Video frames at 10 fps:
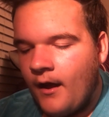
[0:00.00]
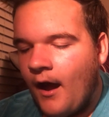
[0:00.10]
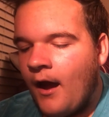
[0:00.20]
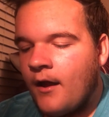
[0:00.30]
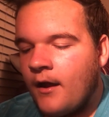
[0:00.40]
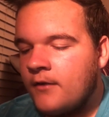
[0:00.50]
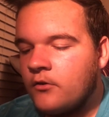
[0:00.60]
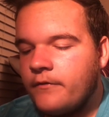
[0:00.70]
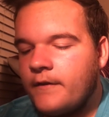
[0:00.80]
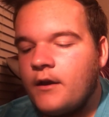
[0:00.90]
I
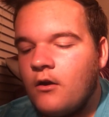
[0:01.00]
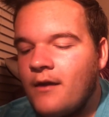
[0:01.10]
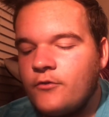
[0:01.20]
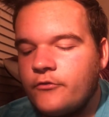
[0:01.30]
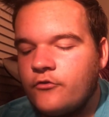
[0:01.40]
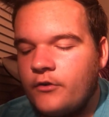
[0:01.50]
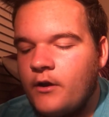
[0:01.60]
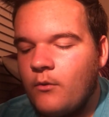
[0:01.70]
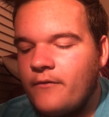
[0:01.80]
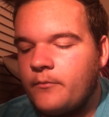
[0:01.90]
don't think I'll ever stray
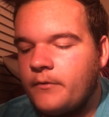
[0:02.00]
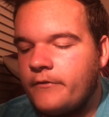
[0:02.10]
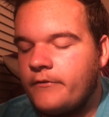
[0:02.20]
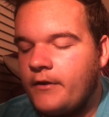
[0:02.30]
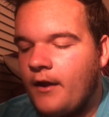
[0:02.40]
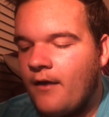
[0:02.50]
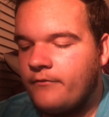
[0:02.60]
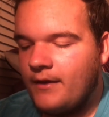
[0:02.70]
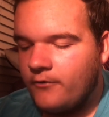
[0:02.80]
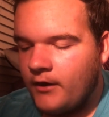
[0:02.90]
away from this thing. I've
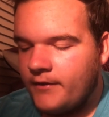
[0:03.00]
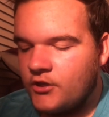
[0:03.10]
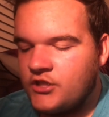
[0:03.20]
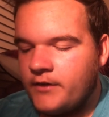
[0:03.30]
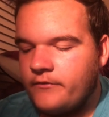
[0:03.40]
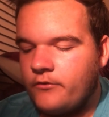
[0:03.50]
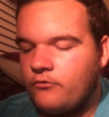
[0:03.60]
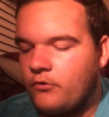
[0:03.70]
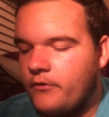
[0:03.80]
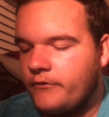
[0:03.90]
never had the chance to
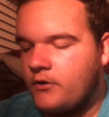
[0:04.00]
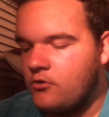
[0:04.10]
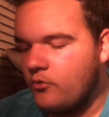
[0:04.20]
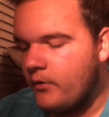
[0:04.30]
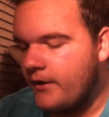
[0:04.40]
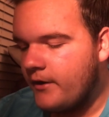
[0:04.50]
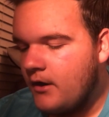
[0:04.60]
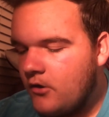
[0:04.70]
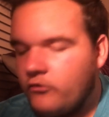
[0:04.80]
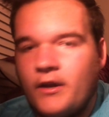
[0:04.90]
throw this colorway,
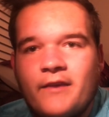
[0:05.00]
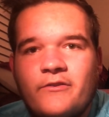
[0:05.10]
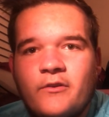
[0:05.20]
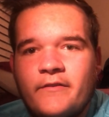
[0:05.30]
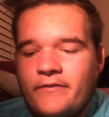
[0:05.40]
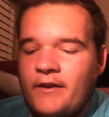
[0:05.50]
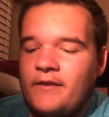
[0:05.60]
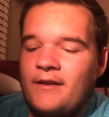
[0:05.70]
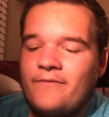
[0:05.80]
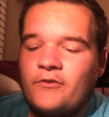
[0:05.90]
so I guess you could say
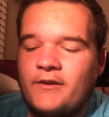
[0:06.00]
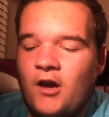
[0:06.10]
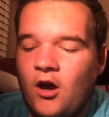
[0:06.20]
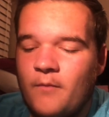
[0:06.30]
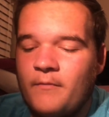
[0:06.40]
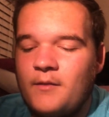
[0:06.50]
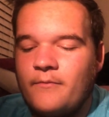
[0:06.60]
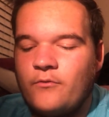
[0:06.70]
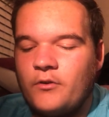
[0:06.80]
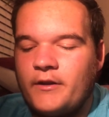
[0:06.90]
it definitely caught me
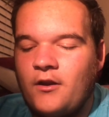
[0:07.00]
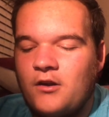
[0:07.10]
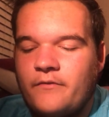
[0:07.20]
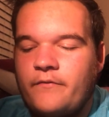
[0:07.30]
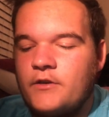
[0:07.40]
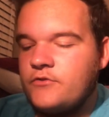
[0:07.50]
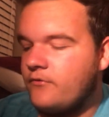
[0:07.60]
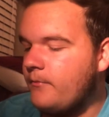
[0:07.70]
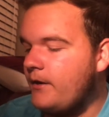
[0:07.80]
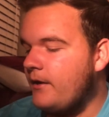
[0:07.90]
before it caught a fish
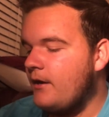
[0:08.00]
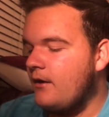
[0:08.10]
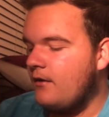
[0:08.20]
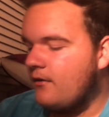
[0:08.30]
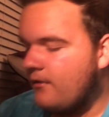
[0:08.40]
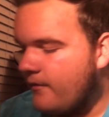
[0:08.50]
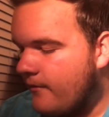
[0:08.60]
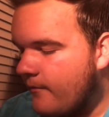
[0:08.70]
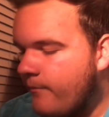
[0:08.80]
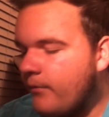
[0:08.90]
for me.
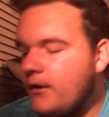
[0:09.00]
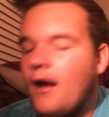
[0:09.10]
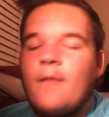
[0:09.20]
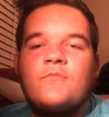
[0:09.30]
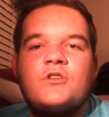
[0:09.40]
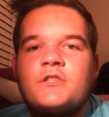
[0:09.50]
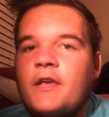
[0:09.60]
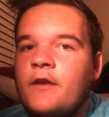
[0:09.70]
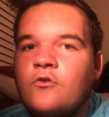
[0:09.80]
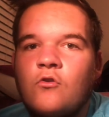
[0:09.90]
But I'm just
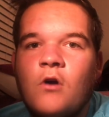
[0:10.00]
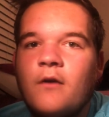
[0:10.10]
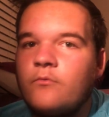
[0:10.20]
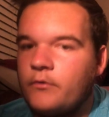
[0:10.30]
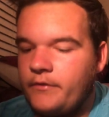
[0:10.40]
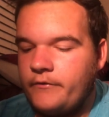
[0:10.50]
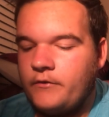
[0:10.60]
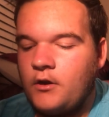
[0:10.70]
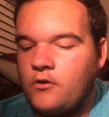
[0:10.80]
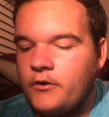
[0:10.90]
in love with this
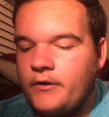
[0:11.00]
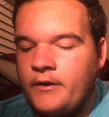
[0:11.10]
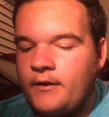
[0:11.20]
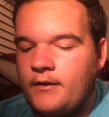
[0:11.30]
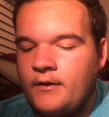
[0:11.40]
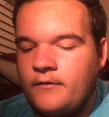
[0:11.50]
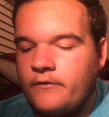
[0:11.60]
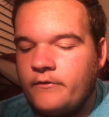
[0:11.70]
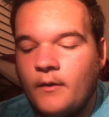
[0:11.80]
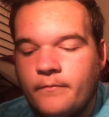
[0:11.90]
color. It's
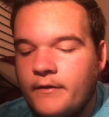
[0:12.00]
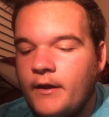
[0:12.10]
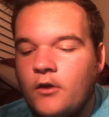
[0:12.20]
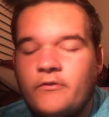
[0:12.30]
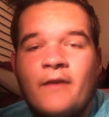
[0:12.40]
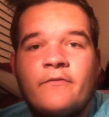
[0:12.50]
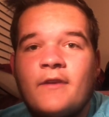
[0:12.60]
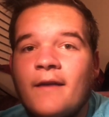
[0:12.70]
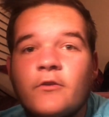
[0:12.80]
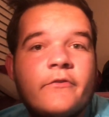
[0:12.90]
something else I've
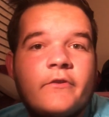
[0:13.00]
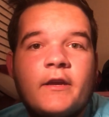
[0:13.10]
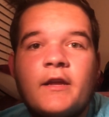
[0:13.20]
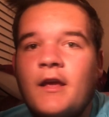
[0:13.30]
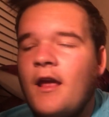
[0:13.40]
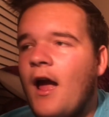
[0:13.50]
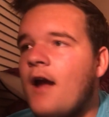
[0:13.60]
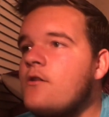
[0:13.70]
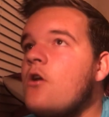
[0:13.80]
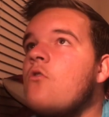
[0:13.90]
never seen.
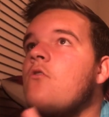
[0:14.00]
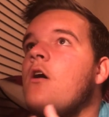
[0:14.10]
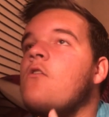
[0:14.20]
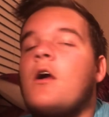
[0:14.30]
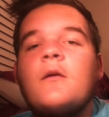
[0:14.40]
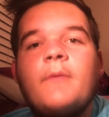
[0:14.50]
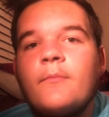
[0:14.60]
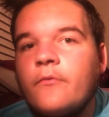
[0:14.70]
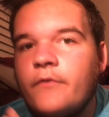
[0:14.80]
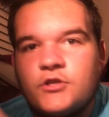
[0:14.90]
I know a lot of
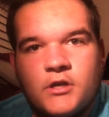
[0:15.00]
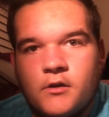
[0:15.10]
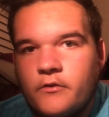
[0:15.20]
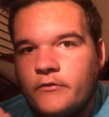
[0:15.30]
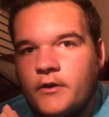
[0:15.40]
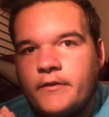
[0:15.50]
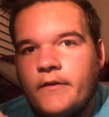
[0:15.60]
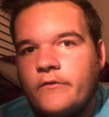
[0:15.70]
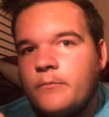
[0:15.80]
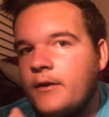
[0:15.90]
people fish colors like
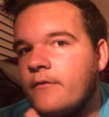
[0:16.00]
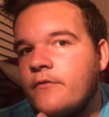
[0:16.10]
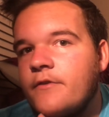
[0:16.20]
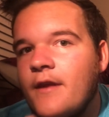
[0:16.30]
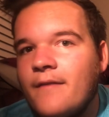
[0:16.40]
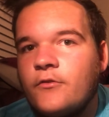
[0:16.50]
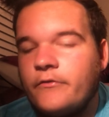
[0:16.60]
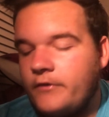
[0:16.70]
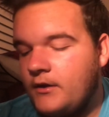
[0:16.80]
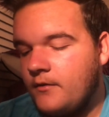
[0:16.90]
this, but I've never
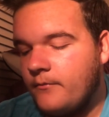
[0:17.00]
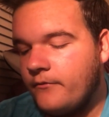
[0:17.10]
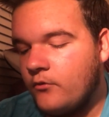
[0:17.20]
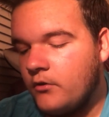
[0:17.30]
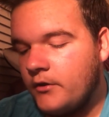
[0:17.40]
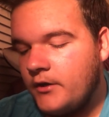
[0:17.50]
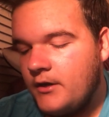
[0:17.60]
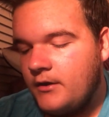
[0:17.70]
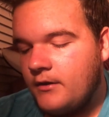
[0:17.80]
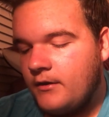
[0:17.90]
seen it before
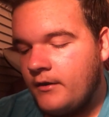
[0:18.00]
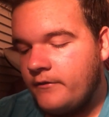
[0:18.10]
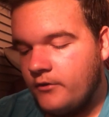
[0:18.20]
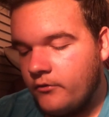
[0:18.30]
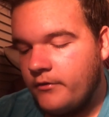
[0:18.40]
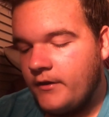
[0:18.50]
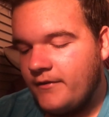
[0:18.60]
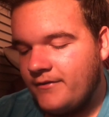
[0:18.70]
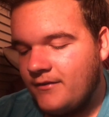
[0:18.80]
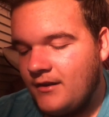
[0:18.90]
until
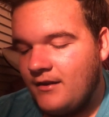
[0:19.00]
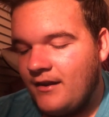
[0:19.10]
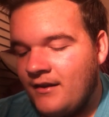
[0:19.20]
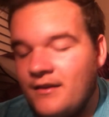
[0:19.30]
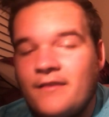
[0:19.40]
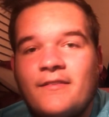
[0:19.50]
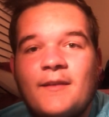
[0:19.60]
this, and it is the